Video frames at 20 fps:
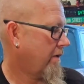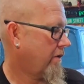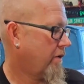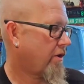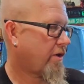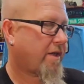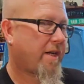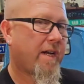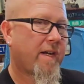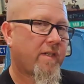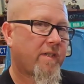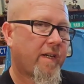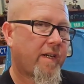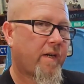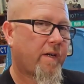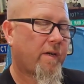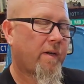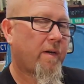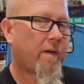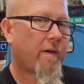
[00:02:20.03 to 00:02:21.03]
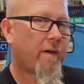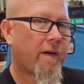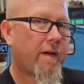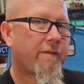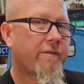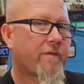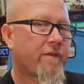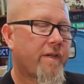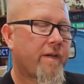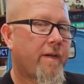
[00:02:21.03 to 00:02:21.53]
just kind of like a
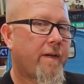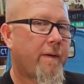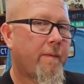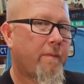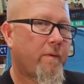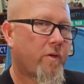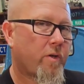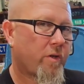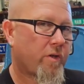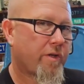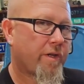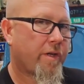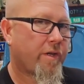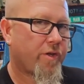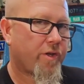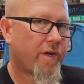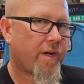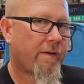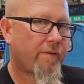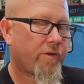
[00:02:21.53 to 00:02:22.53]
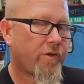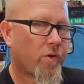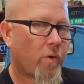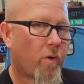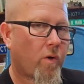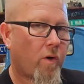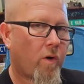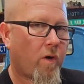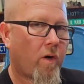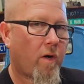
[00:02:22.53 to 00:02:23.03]
FC. They're just 1.5 inches
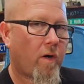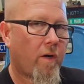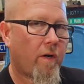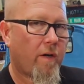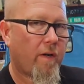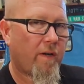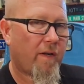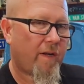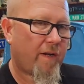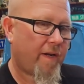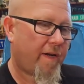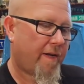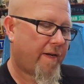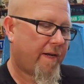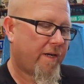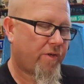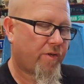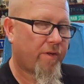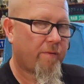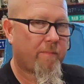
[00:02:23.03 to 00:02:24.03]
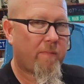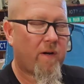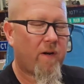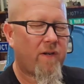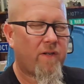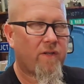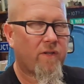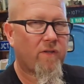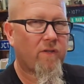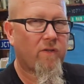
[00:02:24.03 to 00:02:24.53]
shorter. And actually, the
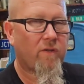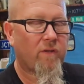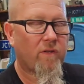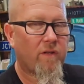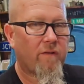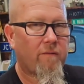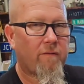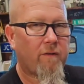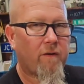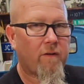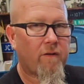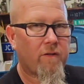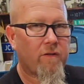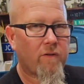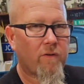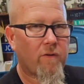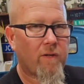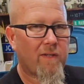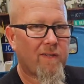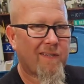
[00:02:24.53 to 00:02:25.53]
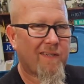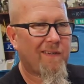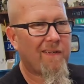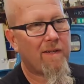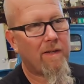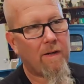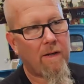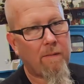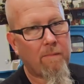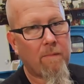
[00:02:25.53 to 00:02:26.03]
bearing's a little different. So I was like,
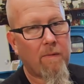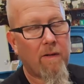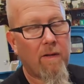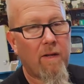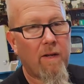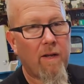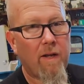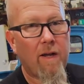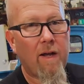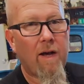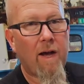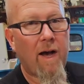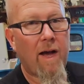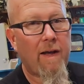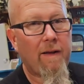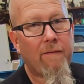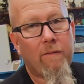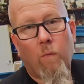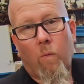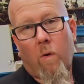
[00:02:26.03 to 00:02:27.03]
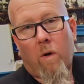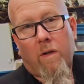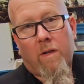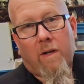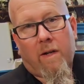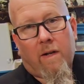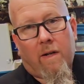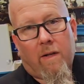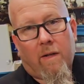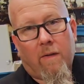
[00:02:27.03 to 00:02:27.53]
I haven't worked
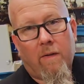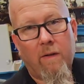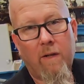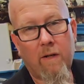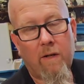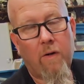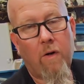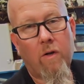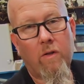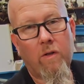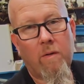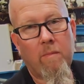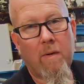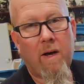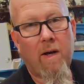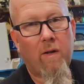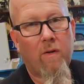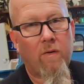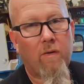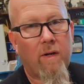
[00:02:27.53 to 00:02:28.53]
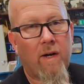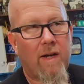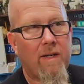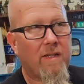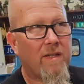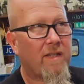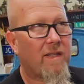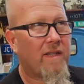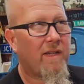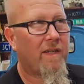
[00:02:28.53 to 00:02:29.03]
on an early model. I
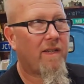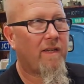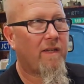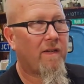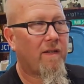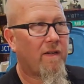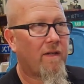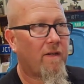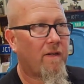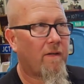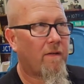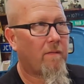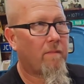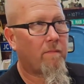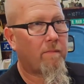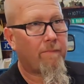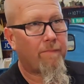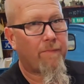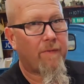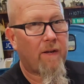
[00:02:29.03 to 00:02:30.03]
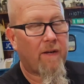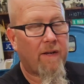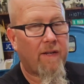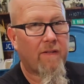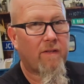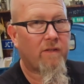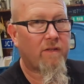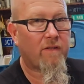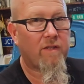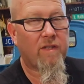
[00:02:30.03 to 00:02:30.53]

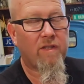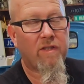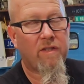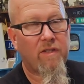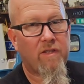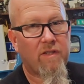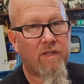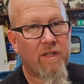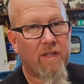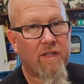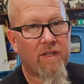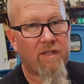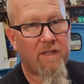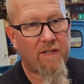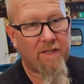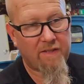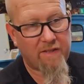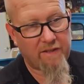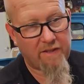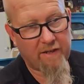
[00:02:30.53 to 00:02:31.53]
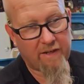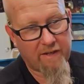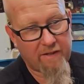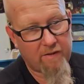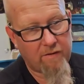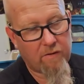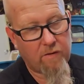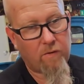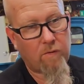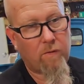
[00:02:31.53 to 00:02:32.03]
got the 66, and I seen they got
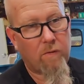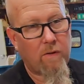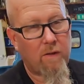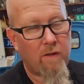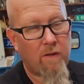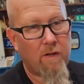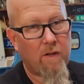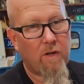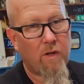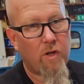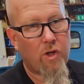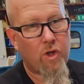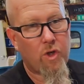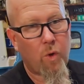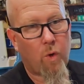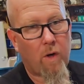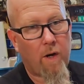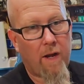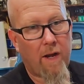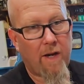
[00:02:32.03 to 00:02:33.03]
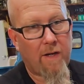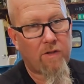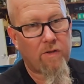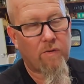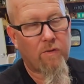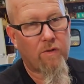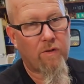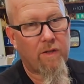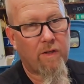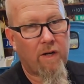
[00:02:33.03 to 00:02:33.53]
the little short
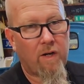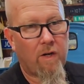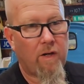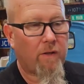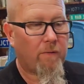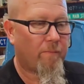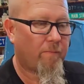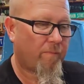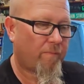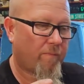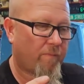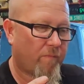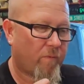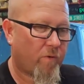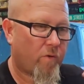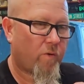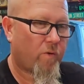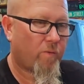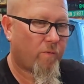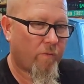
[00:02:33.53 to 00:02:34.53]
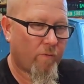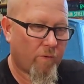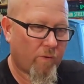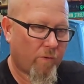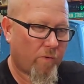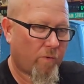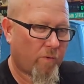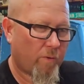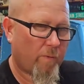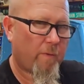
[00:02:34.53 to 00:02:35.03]
axles in there,
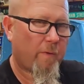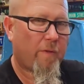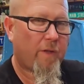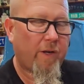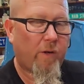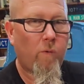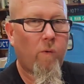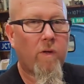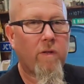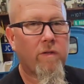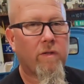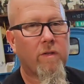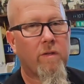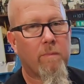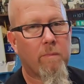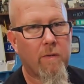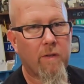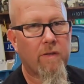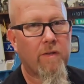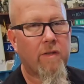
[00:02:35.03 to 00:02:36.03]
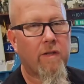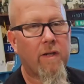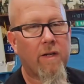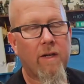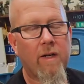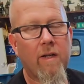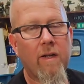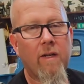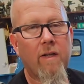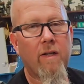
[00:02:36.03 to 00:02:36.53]
the thick ones. But
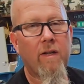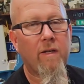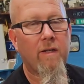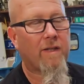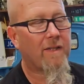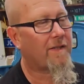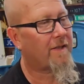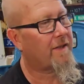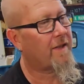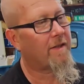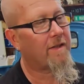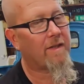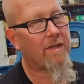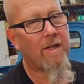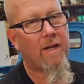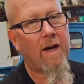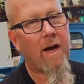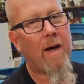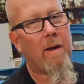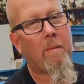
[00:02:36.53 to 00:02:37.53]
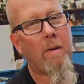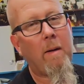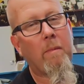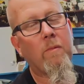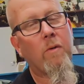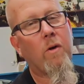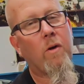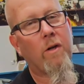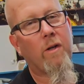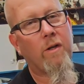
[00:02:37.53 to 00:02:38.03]
like I says, I'm
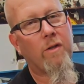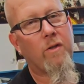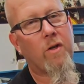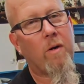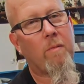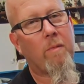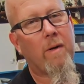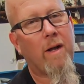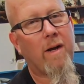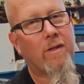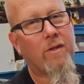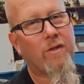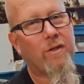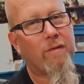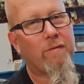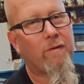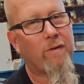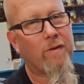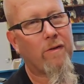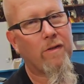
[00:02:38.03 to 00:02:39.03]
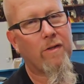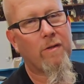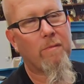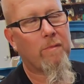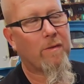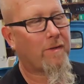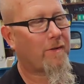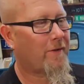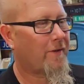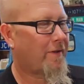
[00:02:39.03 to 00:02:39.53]
learning the terminology for this,
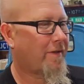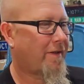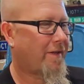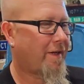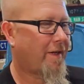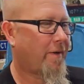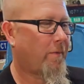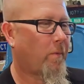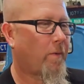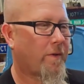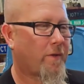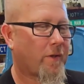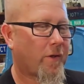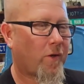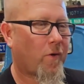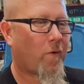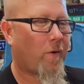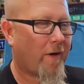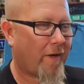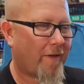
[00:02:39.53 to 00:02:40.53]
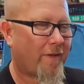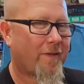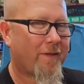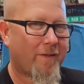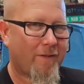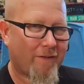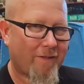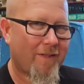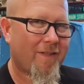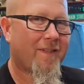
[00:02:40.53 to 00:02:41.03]
and what the correct,
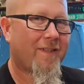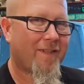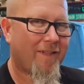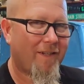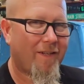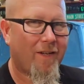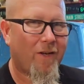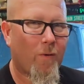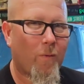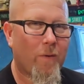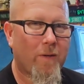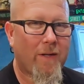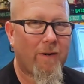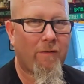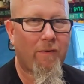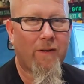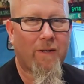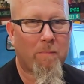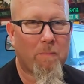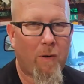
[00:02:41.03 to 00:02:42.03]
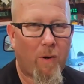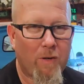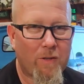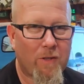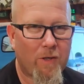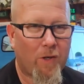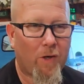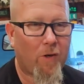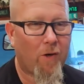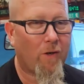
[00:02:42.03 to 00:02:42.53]
what everything parts
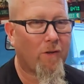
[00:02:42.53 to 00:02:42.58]
are